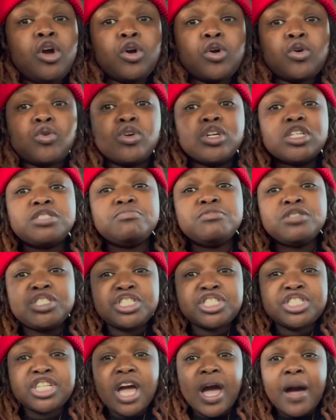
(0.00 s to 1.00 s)
Christmas
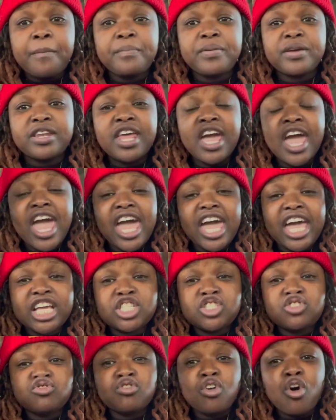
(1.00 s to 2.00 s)
shopping
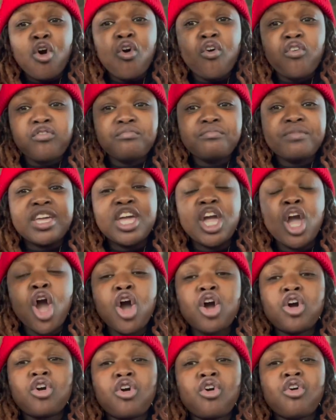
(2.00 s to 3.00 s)
has drove me
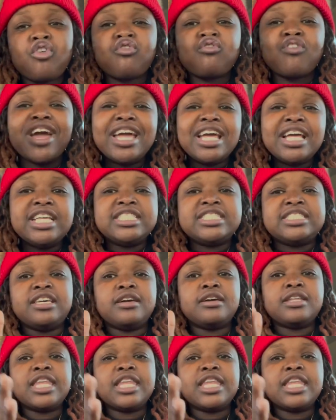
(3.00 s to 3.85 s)
crazy.